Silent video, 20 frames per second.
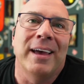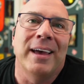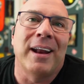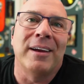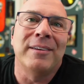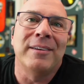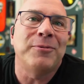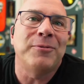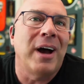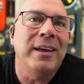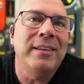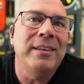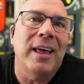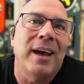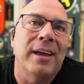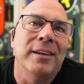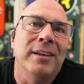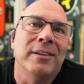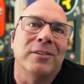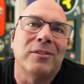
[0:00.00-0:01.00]
And I find
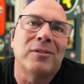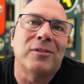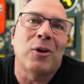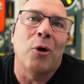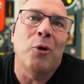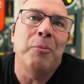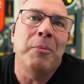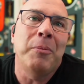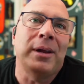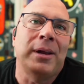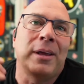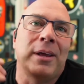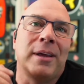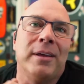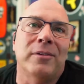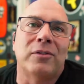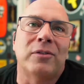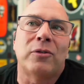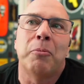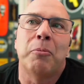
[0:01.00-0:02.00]
that in so
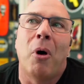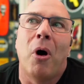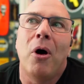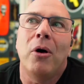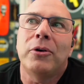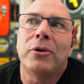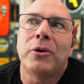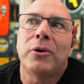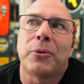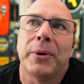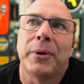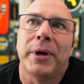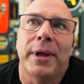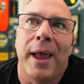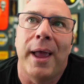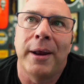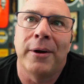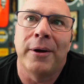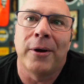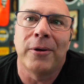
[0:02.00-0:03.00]
many small
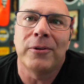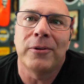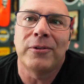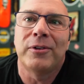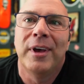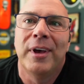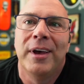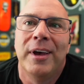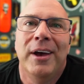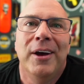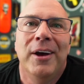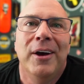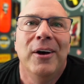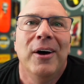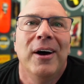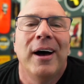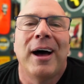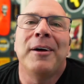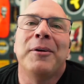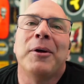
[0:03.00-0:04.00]
creators.
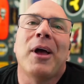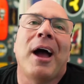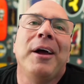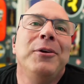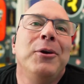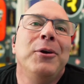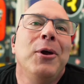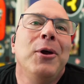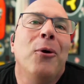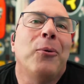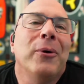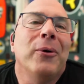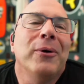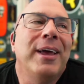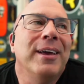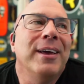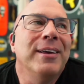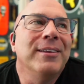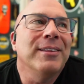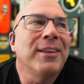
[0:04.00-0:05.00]
I know,
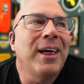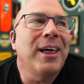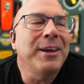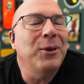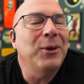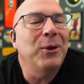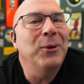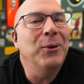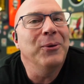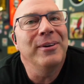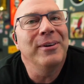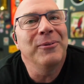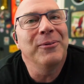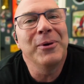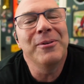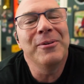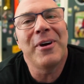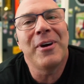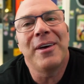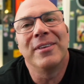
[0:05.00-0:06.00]
like you and
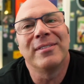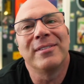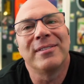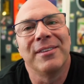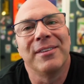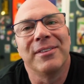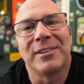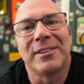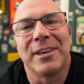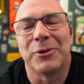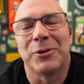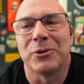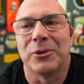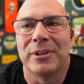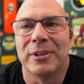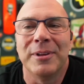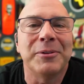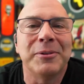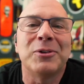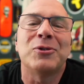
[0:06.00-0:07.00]
we've had this on the schedule.
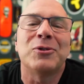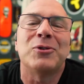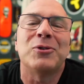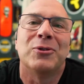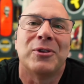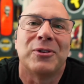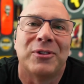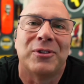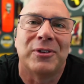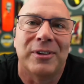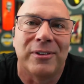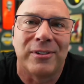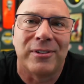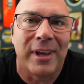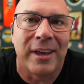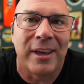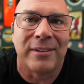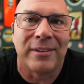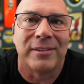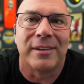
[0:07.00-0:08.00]
Let's just use this
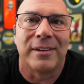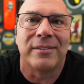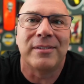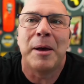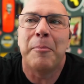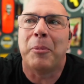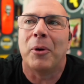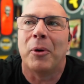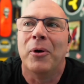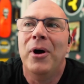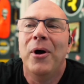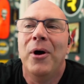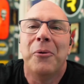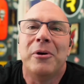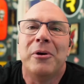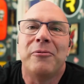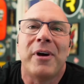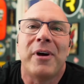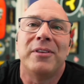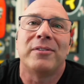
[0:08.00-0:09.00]
as an example.
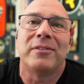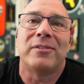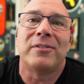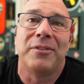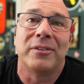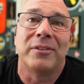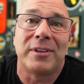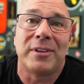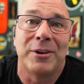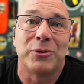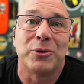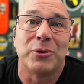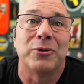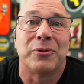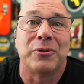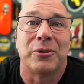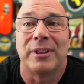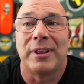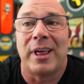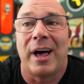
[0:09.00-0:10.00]
We've had this on the schedule
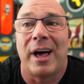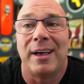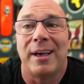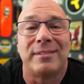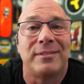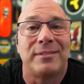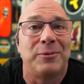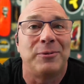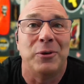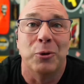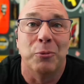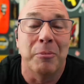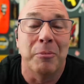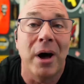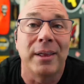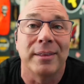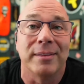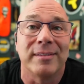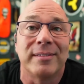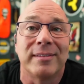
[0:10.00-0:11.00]
for the last few
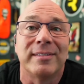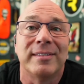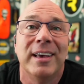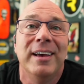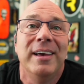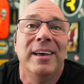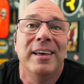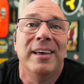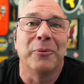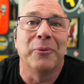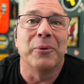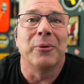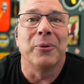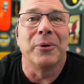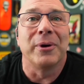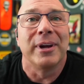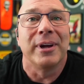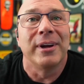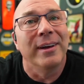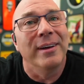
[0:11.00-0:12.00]
months that we
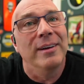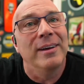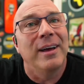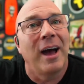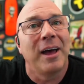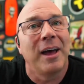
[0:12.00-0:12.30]
were gonna.